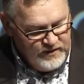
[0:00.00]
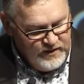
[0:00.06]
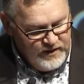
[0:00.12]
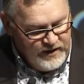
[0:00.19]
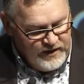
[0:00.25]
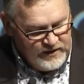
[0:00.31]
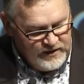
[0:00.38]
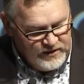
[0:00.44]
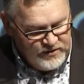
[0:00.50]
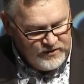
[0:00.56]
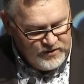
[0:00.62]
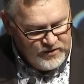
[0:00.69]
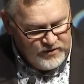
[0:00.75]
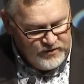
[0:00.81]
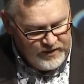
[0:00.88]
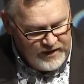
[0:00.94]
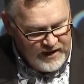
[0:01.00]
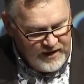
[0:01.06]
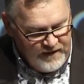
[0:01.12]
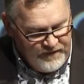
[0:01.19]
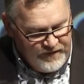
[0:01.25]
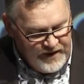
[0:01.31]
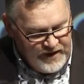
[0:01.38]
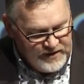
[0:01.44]
An additional
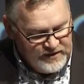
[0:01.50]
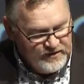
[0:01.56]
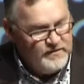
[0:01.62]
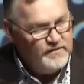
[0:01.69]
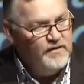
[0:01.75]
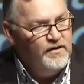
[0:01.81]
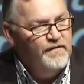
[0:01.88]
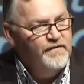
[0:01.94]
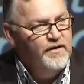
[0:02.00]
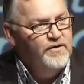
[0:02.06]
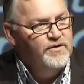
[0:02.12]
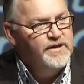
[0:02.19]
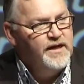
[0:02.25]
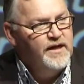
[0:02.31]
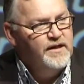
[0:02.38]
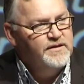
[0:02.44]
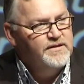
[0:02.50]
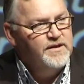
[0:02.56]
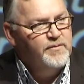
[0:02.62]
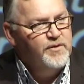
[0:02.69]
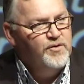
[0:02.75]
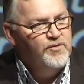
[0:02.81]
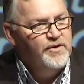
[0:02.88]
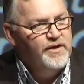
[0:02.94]
2,500 of those houses that
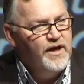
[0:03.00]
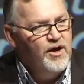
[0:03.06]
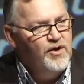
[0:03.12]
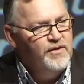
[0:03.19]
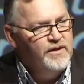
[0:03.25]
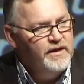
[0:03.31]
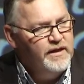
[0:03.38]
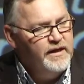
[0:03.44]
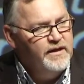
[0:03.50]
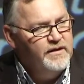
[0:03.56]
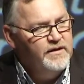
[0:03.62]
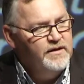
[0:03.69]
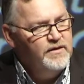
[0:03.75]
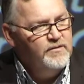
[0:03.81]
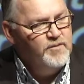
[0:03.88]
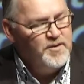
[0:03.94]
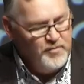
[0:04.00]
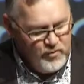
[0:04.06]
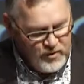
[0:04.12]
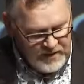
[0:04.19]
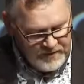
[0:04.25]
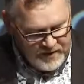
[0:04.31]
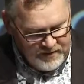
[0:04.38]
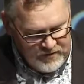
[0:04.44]
we already own in there will be brought
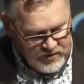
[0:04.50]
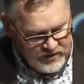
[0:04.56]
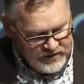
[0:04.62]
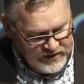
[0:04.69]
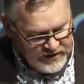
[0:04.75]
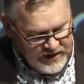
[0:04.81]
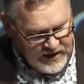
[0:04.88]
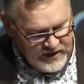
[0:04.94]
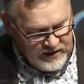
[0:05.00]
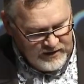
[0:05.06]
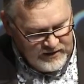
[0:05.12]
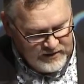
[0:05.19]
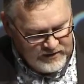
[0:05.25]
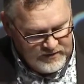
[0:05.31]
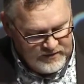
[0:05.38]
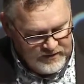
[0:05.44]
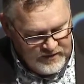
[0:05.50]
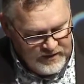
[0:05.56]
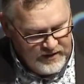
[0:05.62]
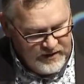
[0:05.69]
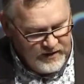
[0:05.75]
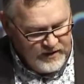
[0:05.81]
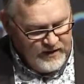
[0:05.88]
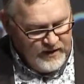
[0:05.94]
up to modern standards.
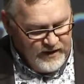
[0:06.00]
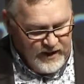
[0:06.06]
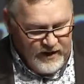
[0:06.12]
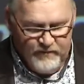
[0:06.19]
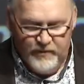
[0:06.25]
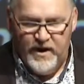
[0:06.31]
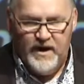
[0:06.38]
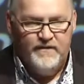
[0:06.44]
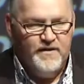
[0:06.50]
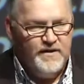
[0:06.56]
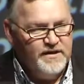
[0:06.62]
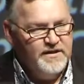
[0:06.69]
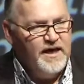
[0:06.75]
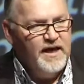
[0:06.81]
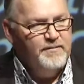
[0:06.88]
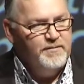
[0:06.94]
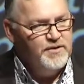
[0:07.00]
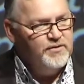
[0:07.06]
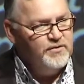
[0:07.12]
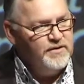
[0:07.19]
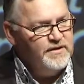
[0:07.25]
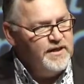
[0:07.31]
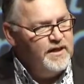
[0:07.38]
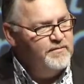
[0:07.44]
And we have the same sort
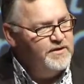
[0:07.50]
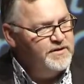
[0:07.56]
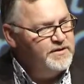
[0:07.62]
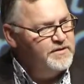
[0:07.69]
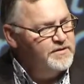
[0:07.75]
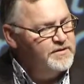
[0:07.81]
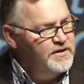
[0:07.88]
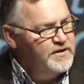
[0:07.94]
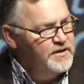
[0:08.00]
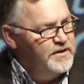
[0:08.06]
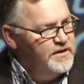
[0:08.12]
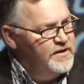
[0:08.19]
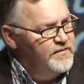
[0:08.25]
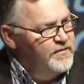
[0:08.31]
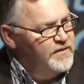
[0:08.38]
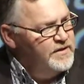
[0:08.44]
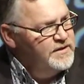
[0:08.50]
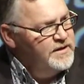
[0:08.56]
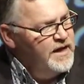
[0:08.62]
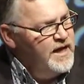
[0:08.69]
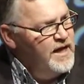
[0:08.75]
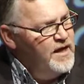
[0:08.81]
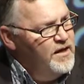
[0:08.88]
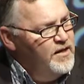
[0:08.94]
of numbers, just at a different
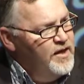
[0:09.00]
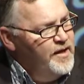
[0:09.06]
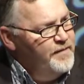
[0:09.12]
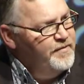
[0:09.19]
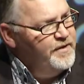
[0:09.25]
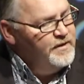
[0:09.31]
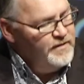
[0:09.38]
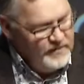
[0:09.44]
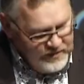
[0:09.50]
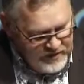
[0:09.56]
scale, happening